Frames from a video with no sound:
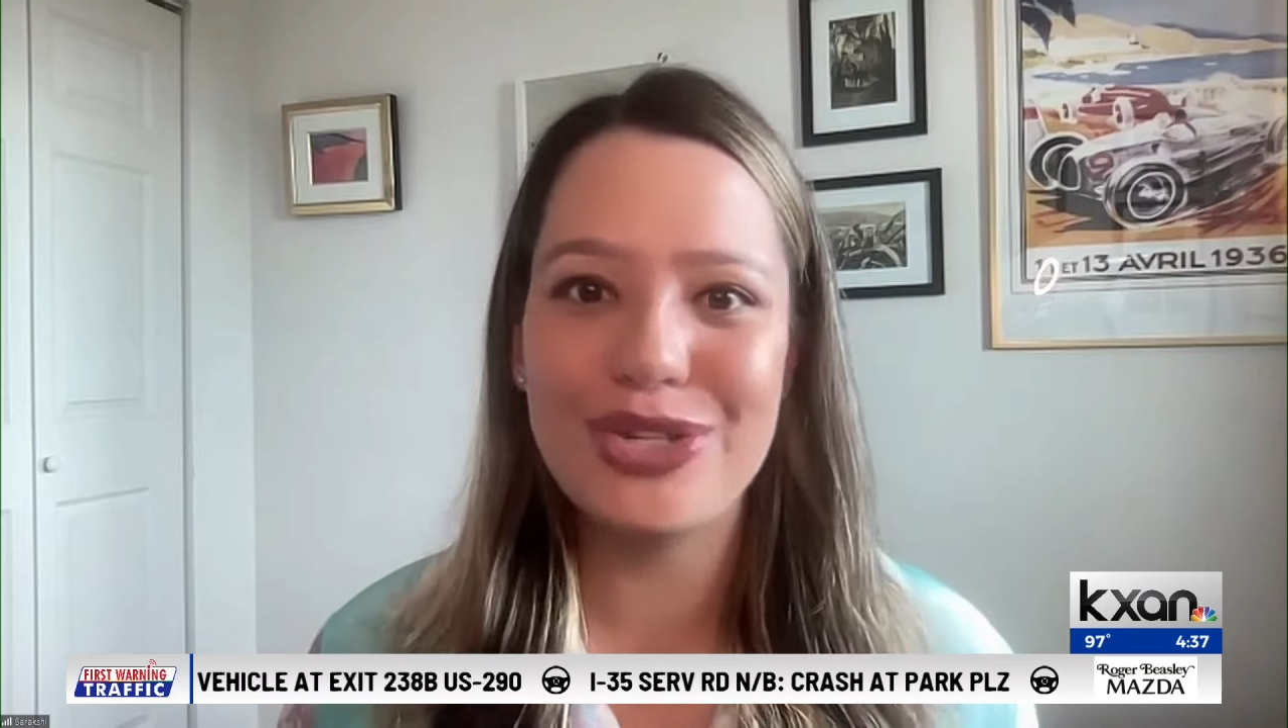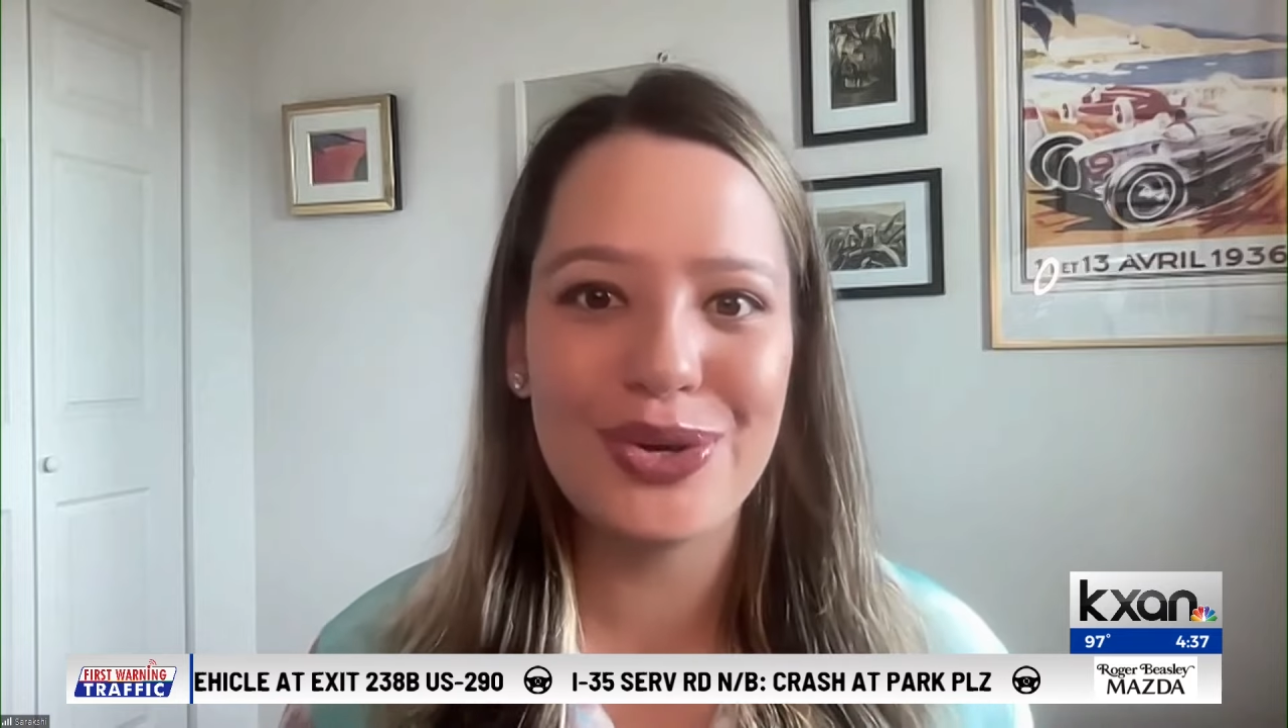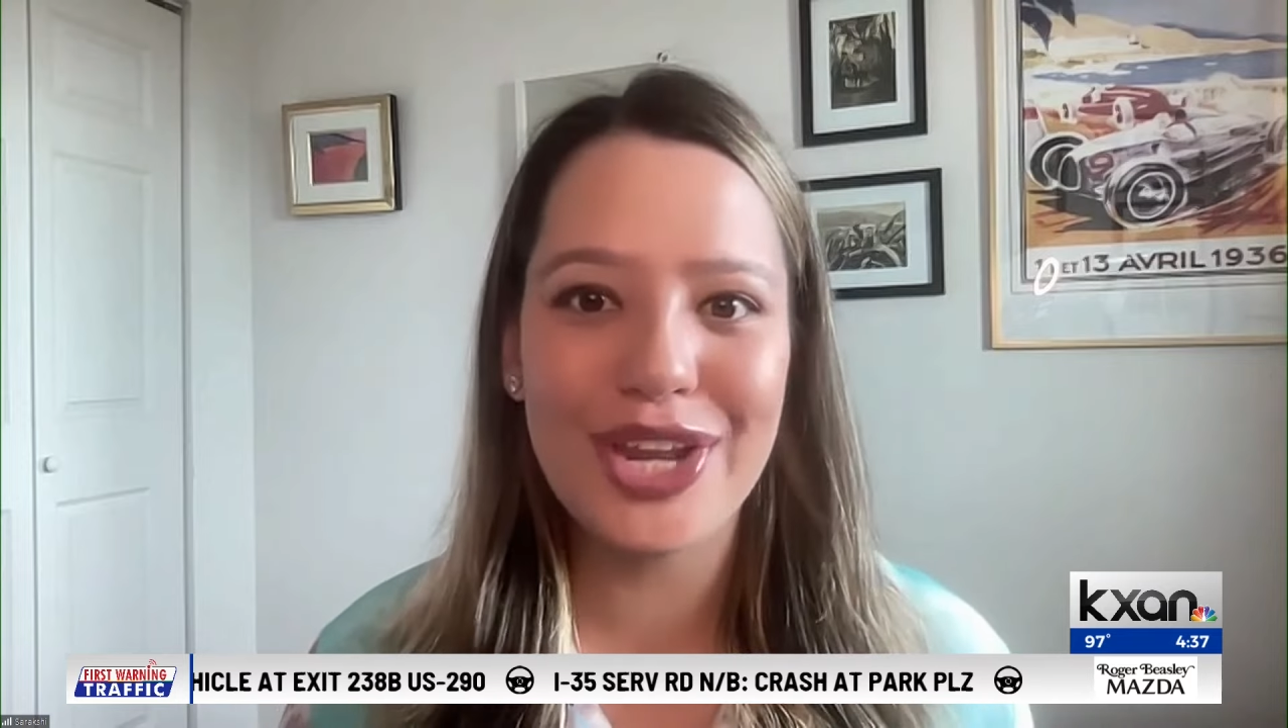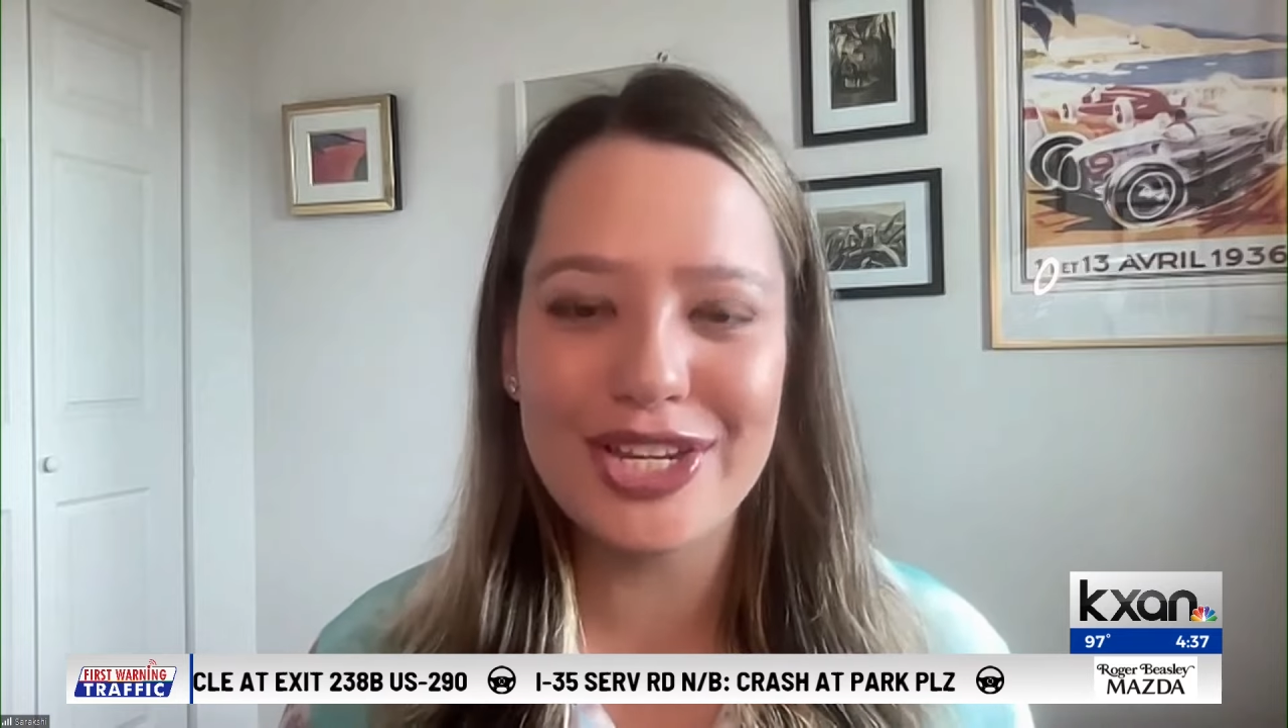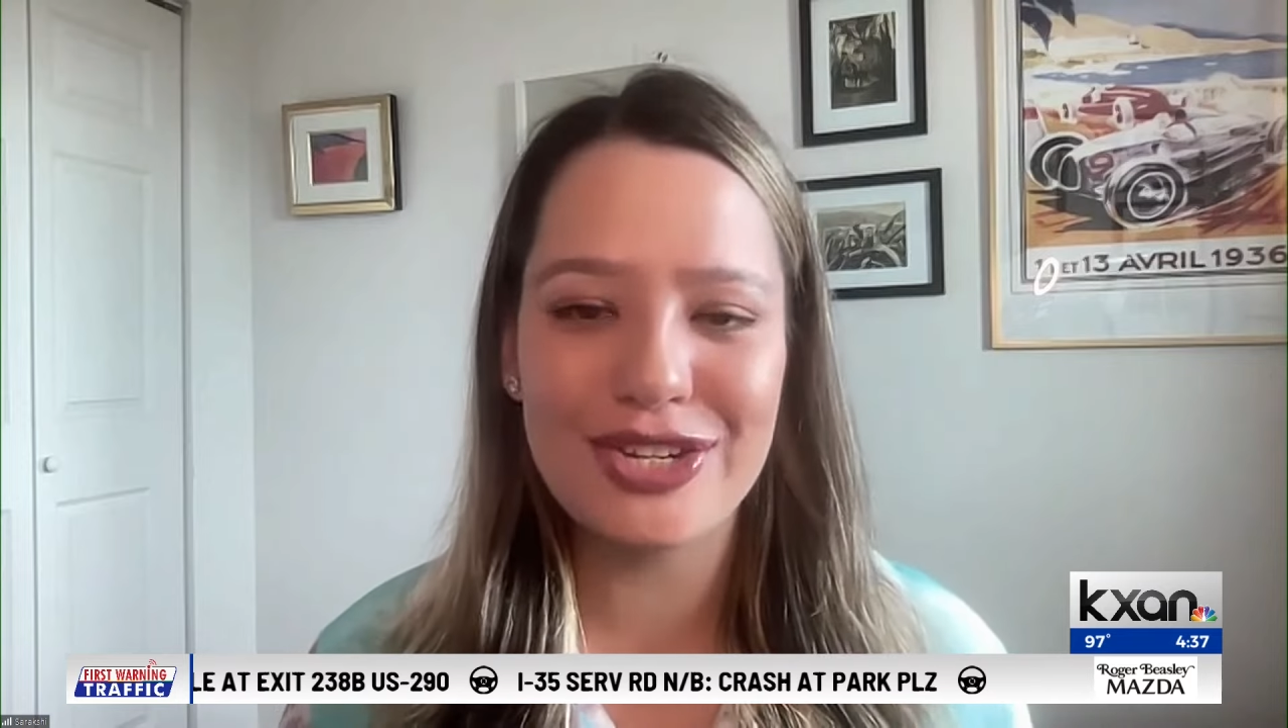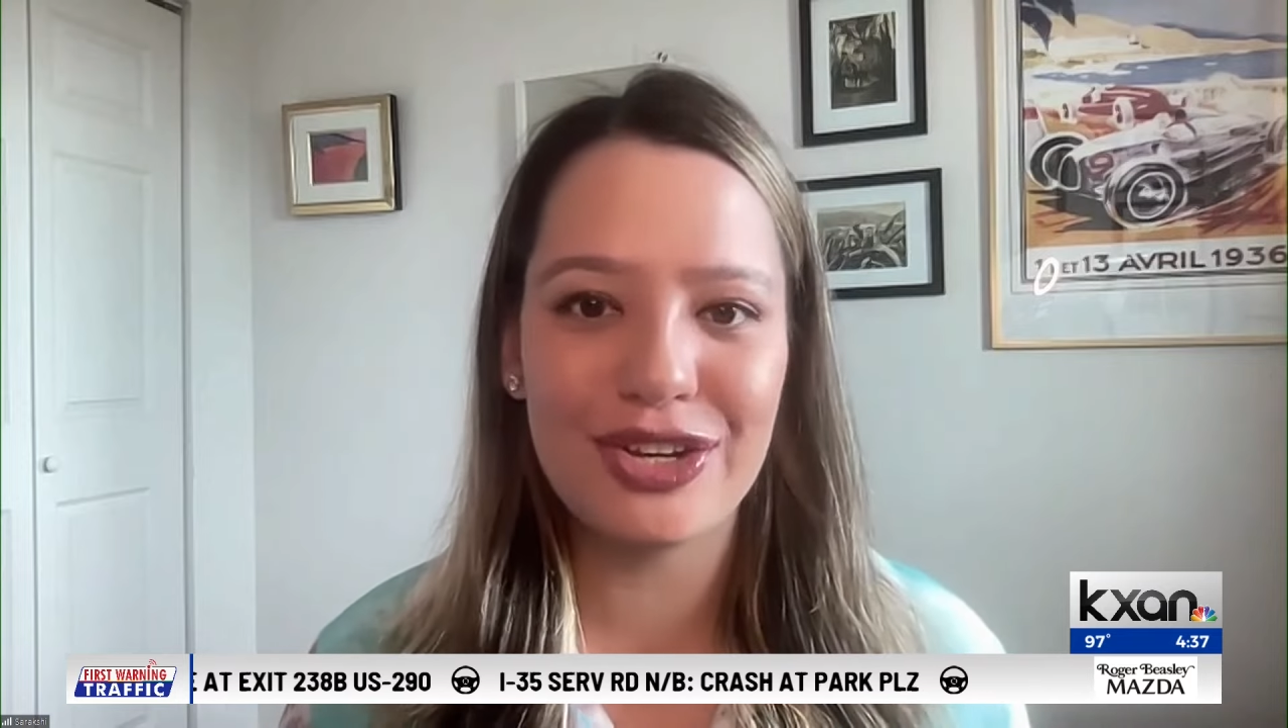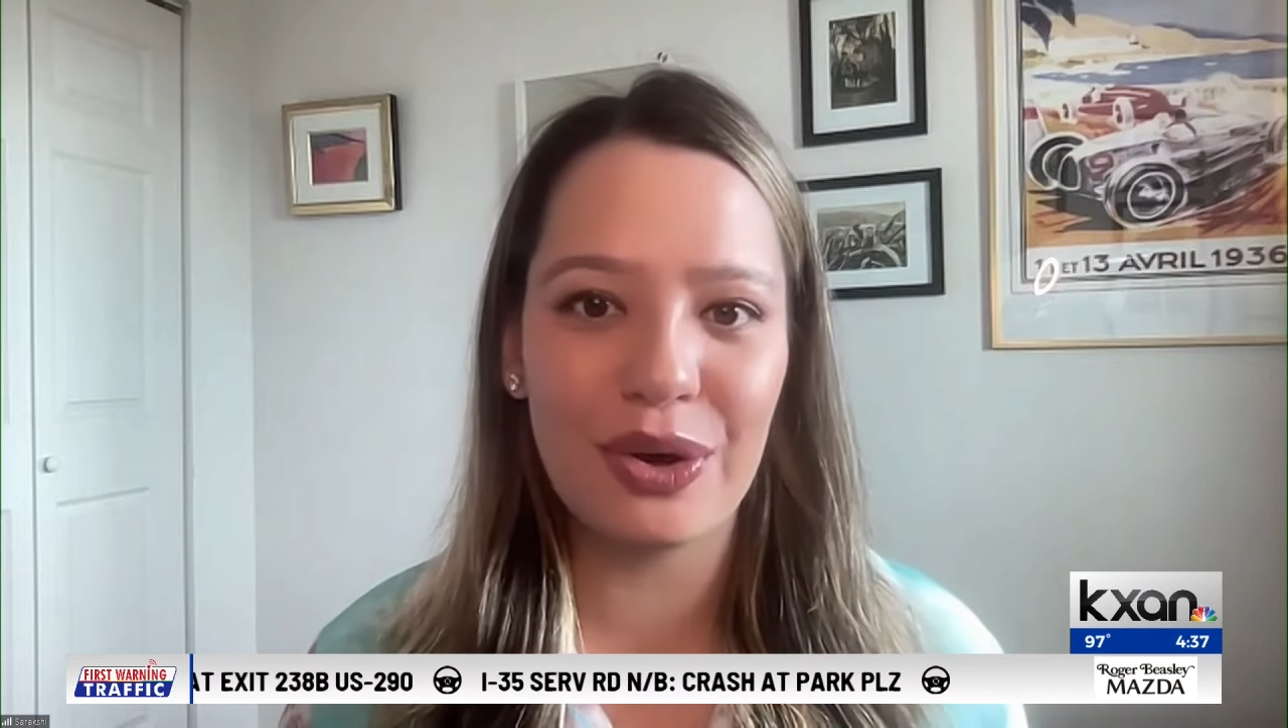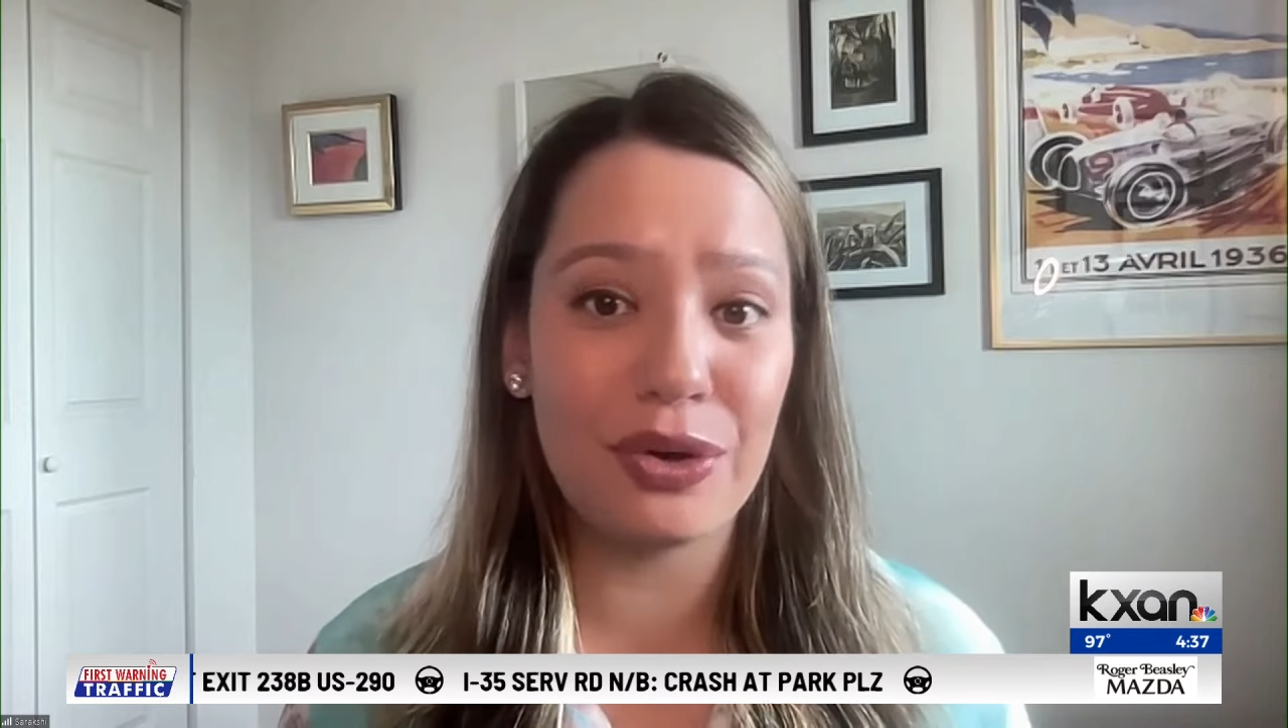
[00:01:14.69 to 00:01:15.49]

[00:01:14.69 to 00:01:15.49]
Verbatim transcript: two days to go,